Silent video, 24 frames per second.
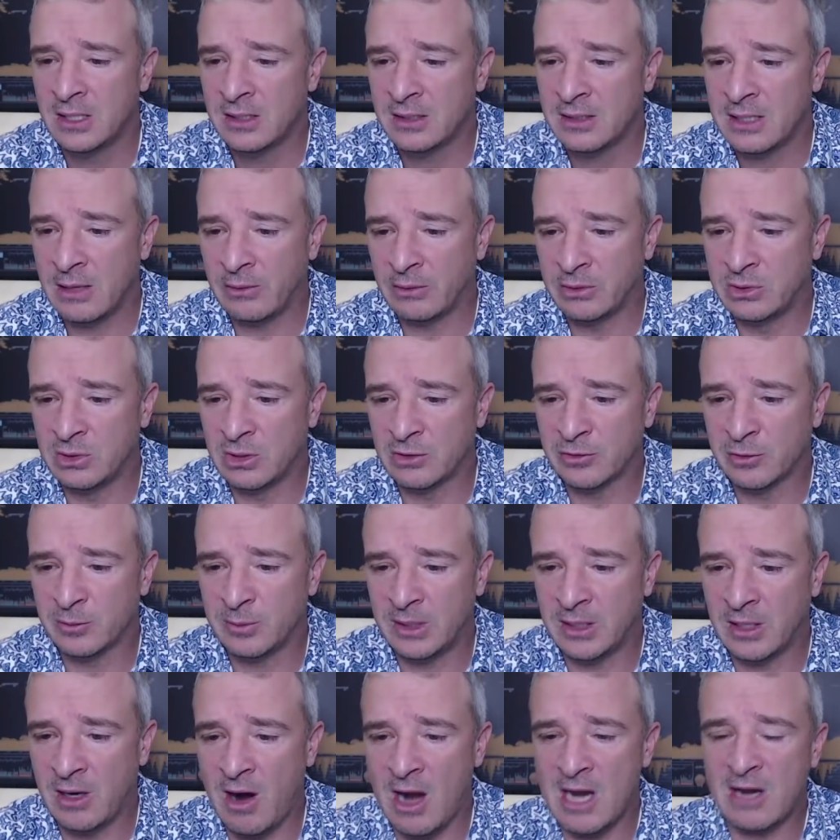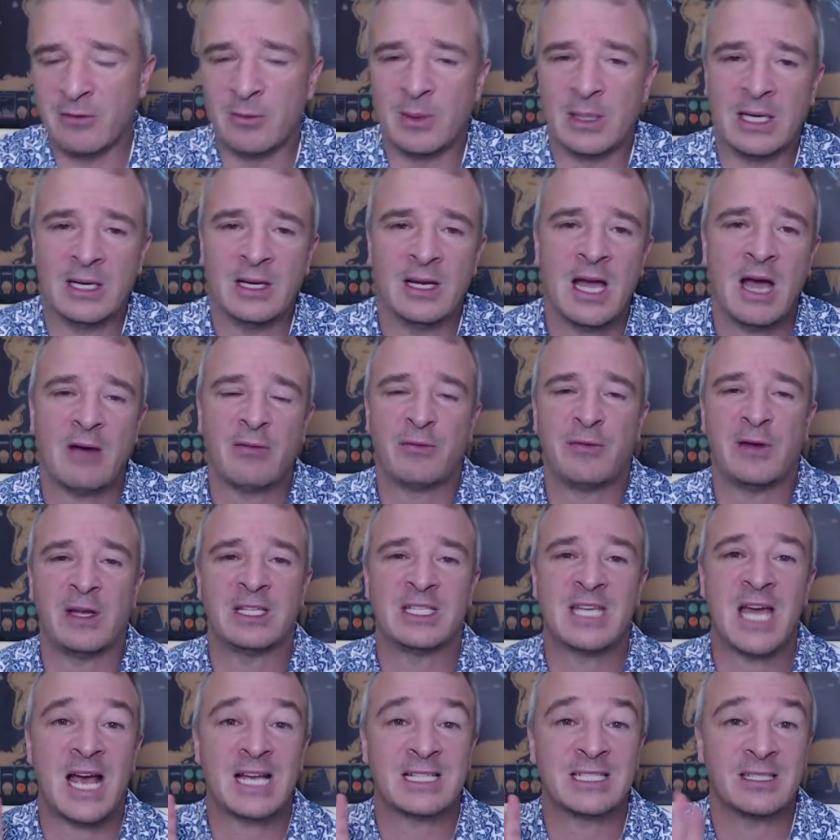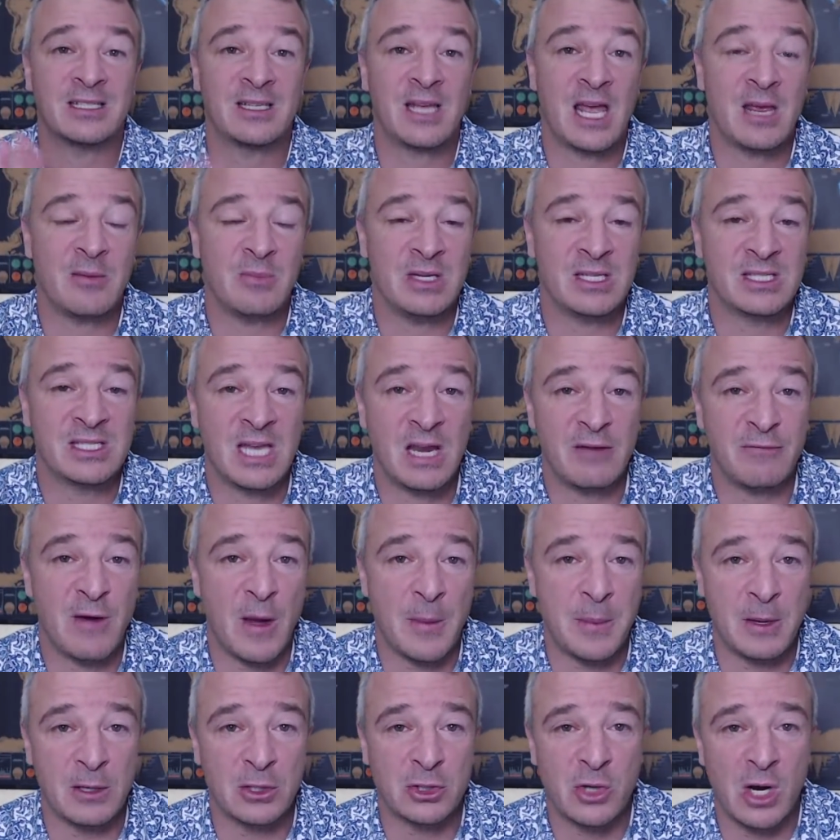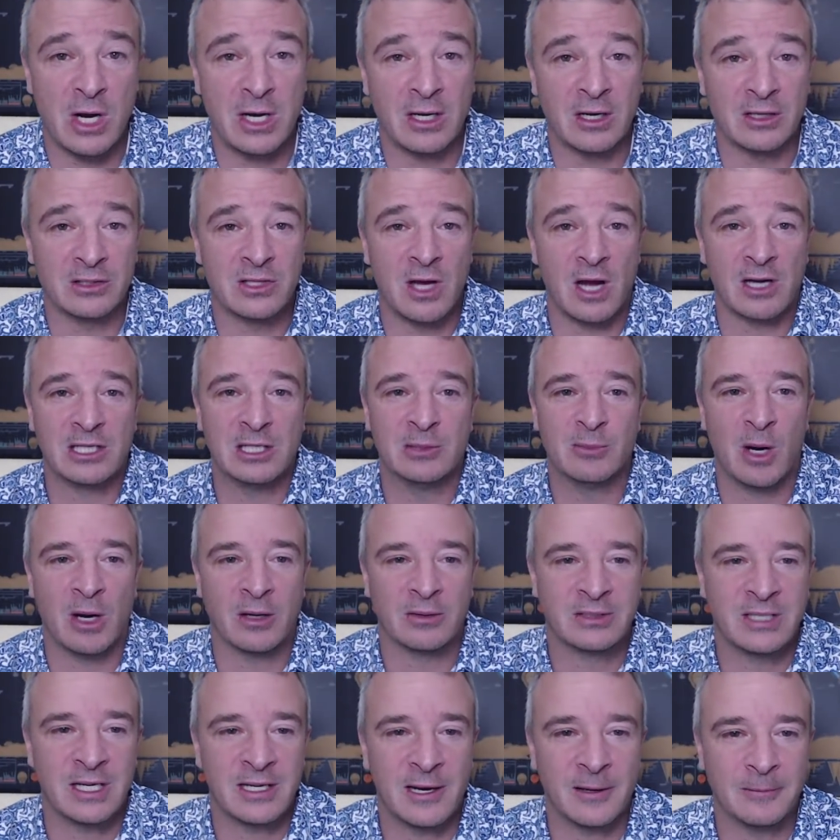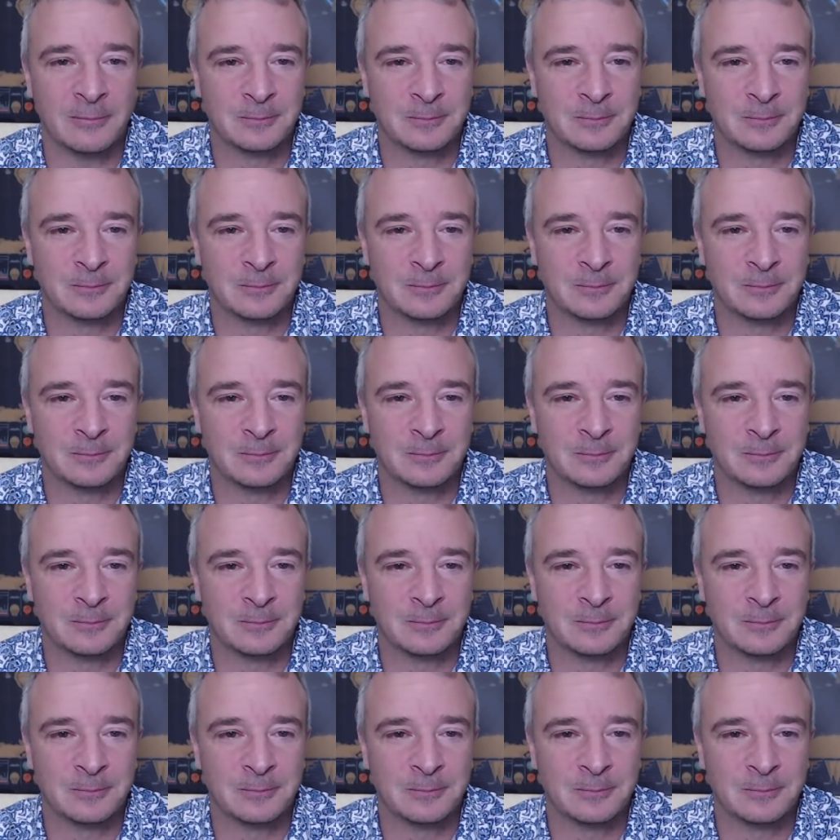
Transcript: That will do it for me. All right, everybody, have a fantastic day. Be safe out there trading. I'll talk to you tomorrow. Take care.